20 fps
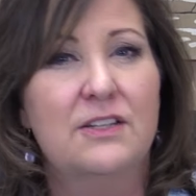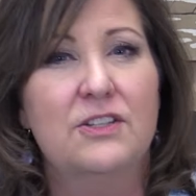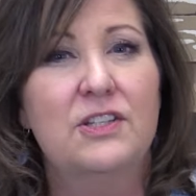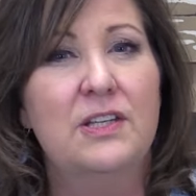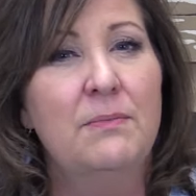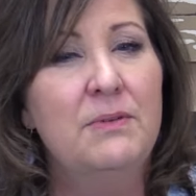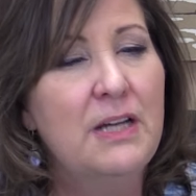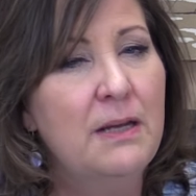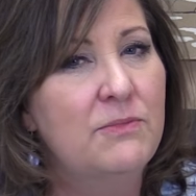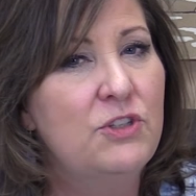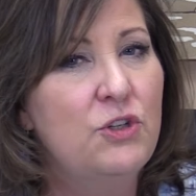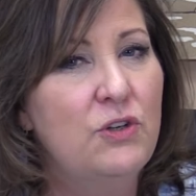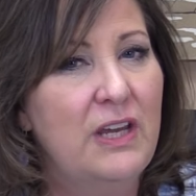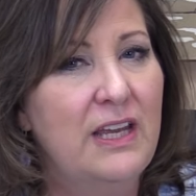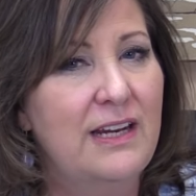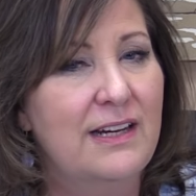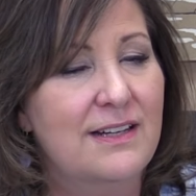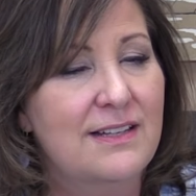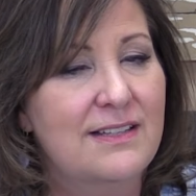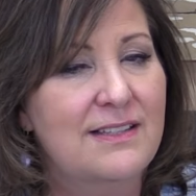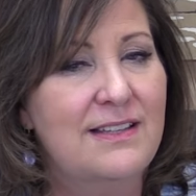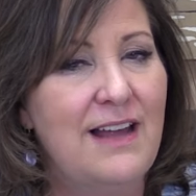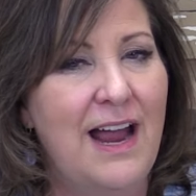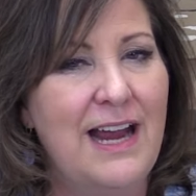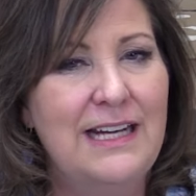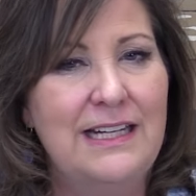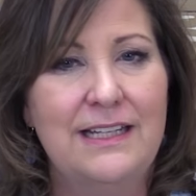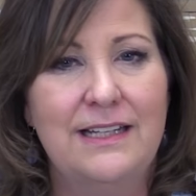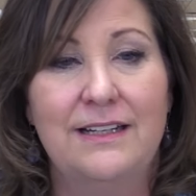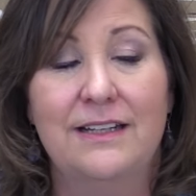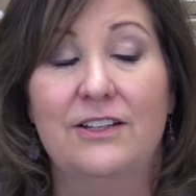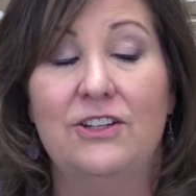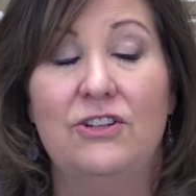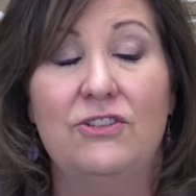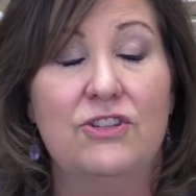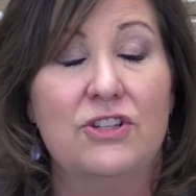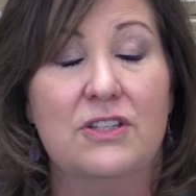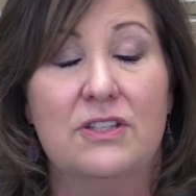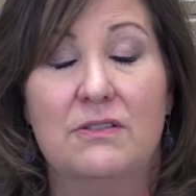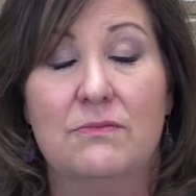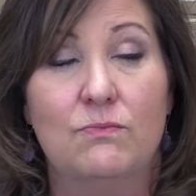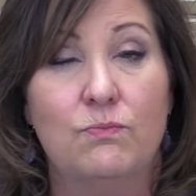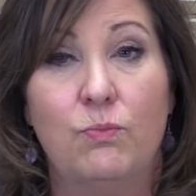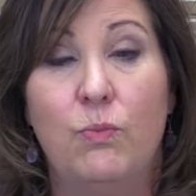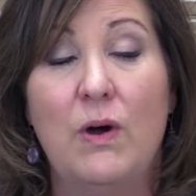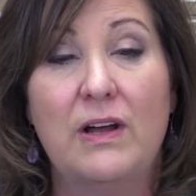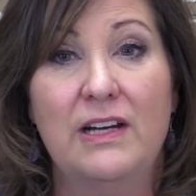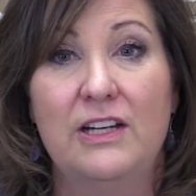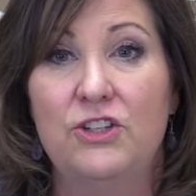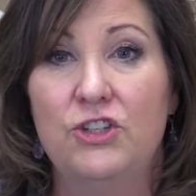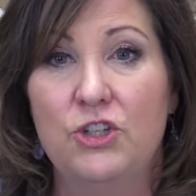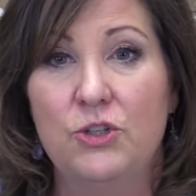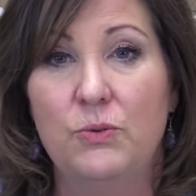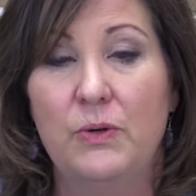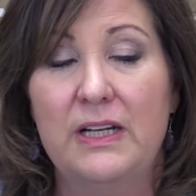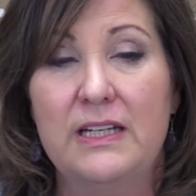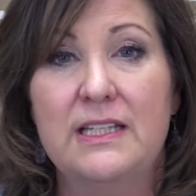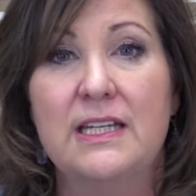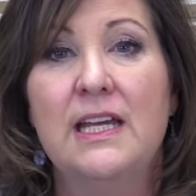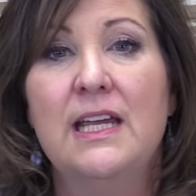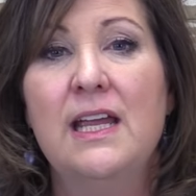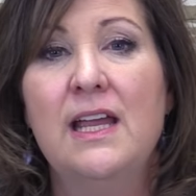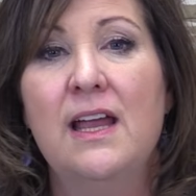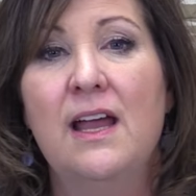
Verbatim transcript: because sometimes you get excited and you just want to do it.